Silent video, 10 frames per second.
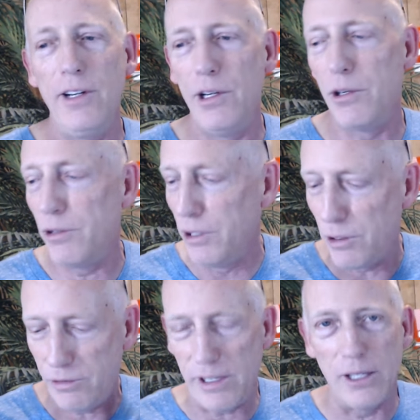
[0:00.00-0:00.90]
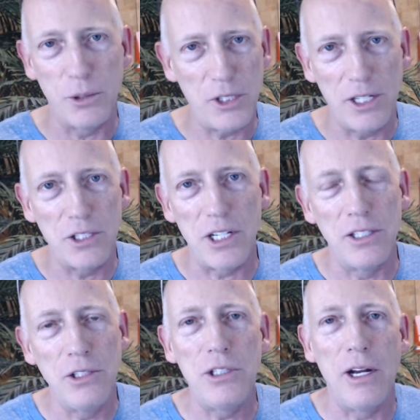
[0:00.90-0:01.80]
your fellow
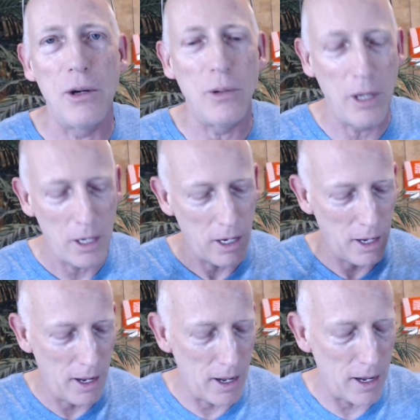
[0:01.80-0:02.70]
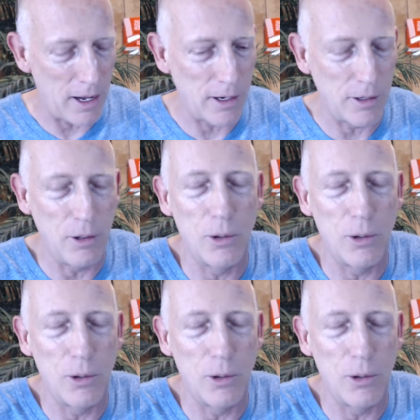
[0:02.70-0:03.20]
citizens, you know,